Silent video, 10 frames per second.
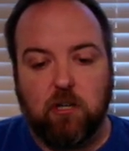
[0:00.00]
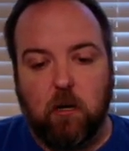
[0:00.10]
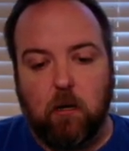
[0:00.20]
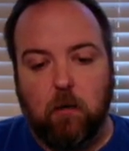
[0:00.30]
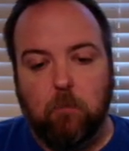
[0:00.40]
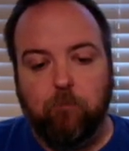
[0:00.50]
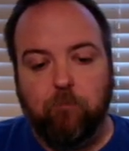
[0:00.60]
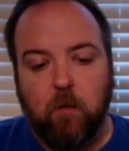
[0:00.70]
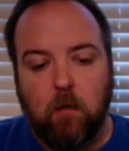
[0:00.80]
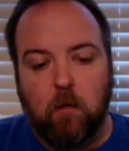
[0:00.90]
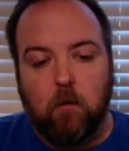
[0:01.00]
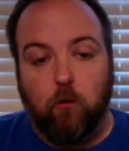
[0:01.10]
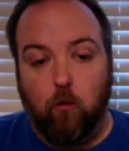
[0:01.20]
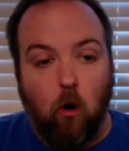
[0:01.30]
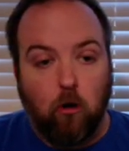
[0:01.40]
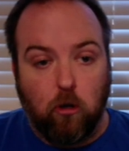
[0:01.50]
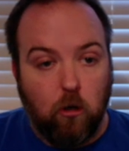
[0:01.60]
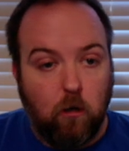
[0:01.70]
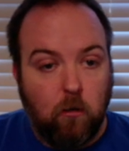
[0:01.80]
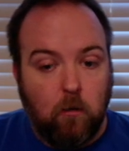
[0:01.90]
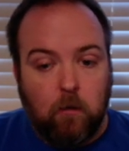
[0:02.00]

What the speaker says: they're all good,